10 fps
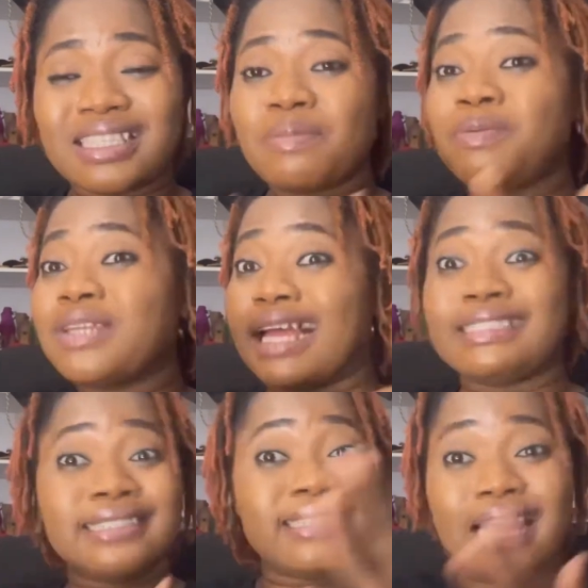are people that
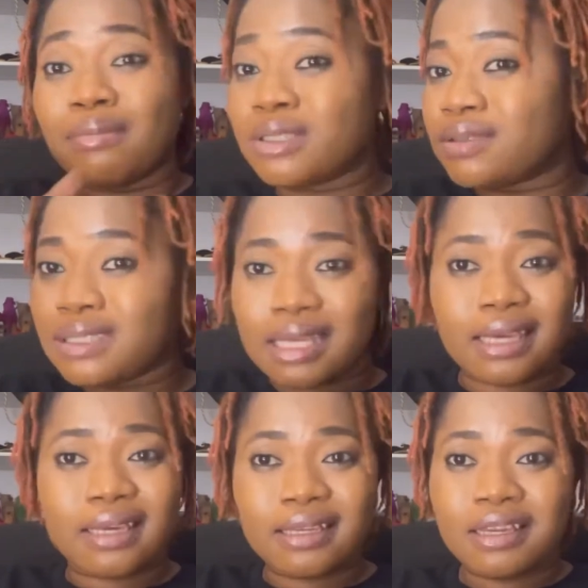ginger me to say,